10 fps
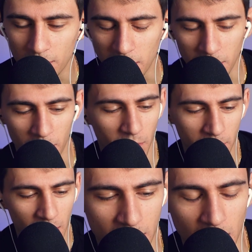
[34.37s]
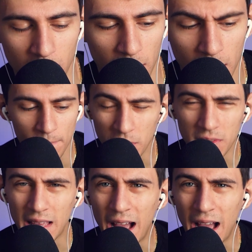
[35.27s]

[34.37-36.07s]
People don't probably ask that one. But they